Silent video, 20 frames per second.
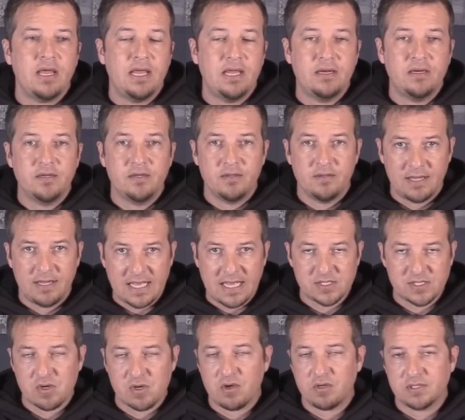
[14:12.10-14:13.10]
And
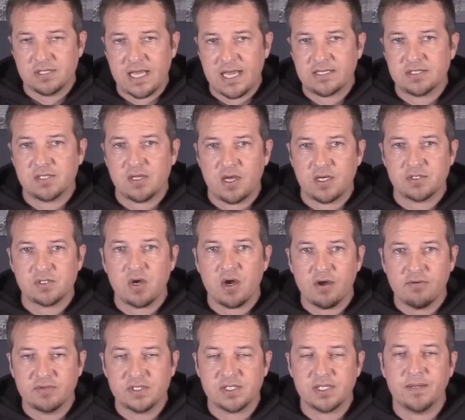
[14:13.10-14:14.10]
that's called tax loss
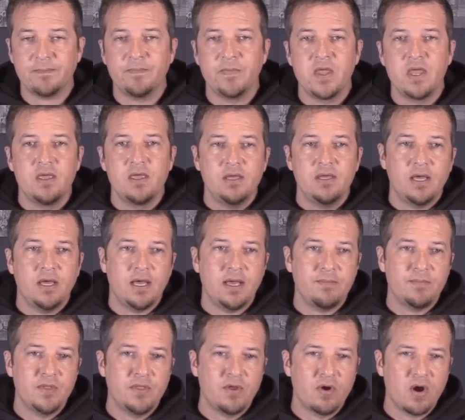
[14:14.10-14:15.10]
harvesting.
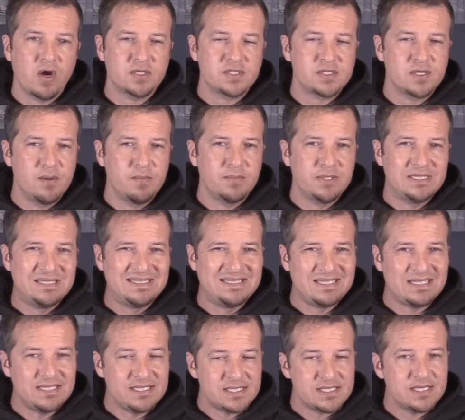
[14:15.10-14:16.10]
Um, there are some
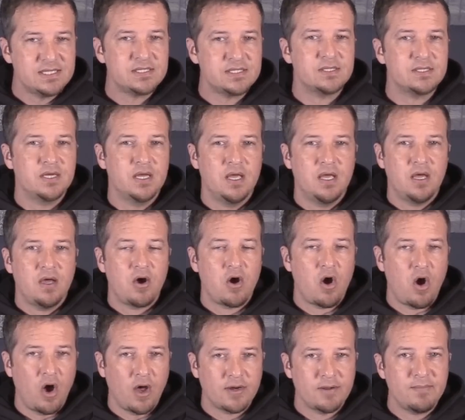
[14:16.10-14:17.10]
decent
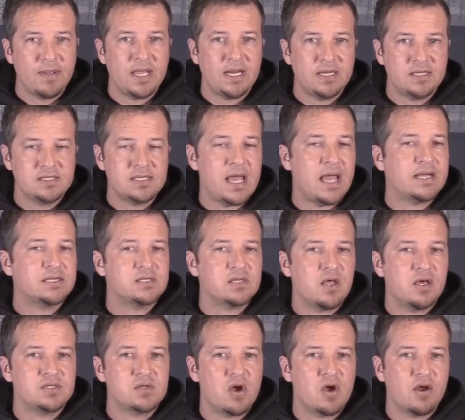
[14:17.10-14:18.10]
automated
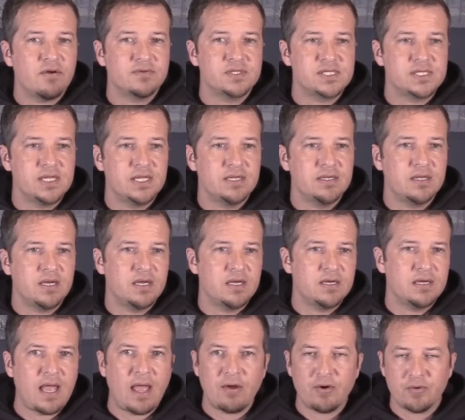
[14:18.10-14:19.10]
tax loss harvesting
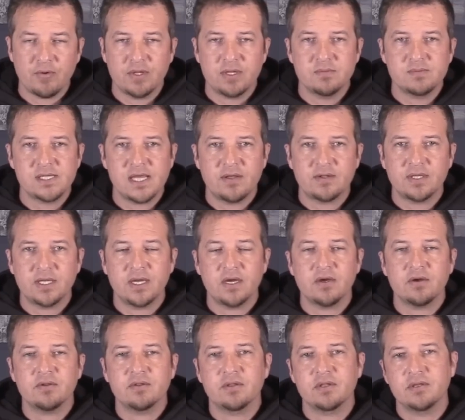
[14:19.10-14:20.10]
uh, algorithms out
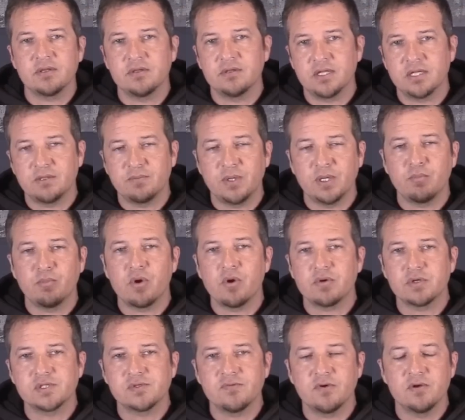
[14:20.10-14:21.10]
there the, that the big
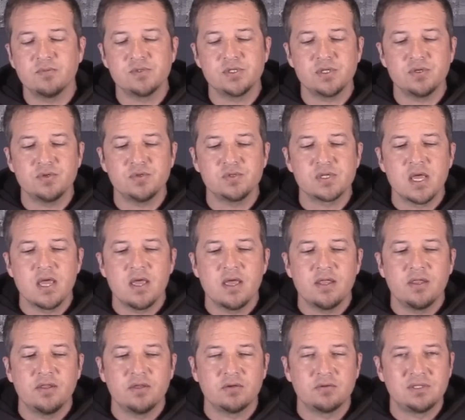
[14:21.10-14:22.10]
brokerage firms use.
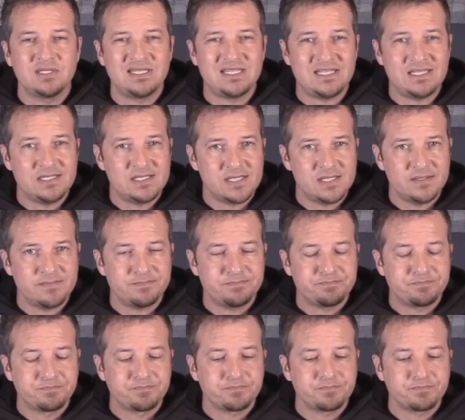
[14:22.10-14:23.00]
They're decent.